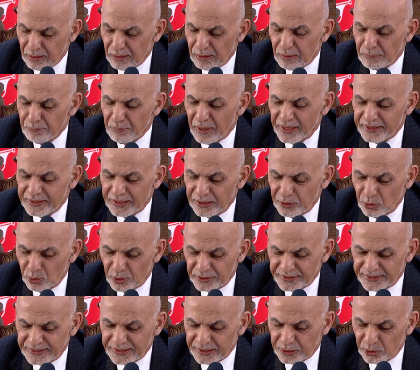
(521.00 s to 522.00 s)
by the UN
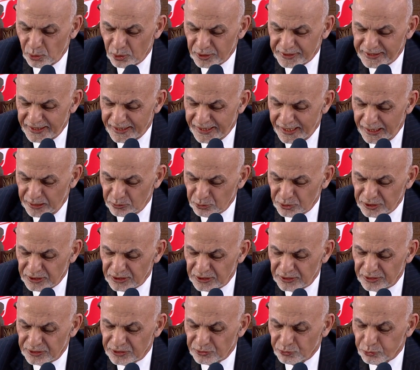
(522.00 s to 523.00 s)
Security
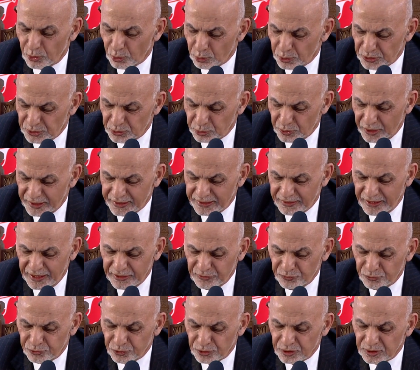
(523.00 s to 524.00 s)
Councils, for which we are
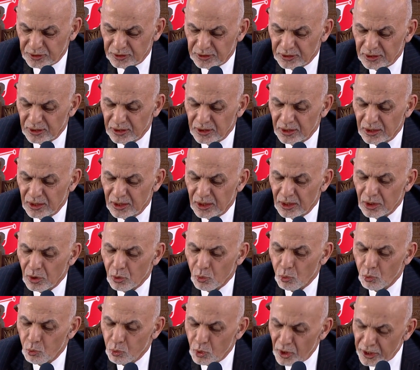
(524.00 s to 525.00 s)
grateful.
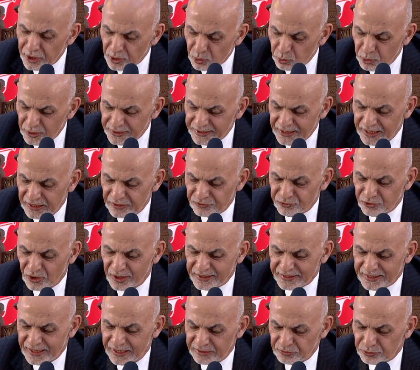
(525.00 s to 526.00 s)
Work with the Afghan
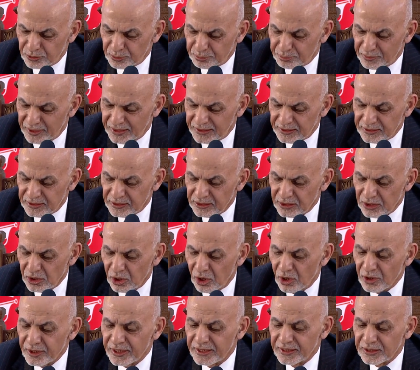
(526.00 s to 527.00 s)
government
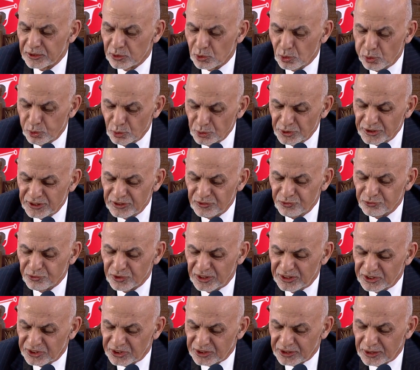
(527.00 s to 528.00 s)
on an inclusive
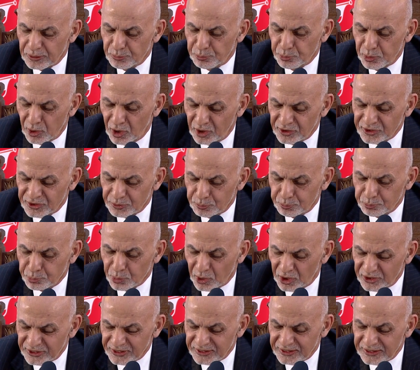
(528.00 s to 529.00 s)
regional
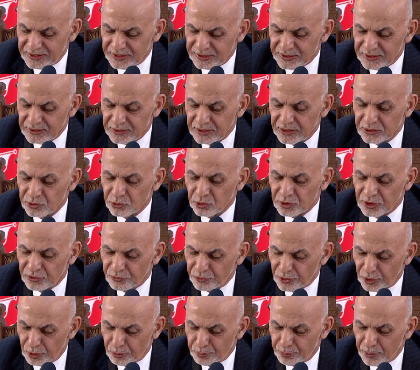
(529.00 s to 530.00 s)
process to
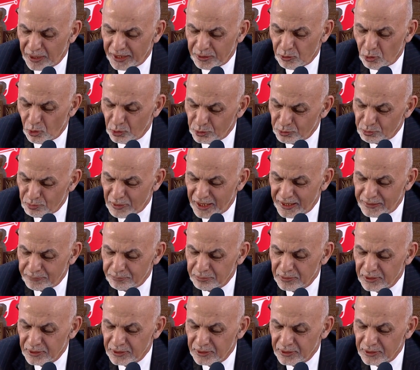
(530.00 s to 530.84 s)
develop a roadmap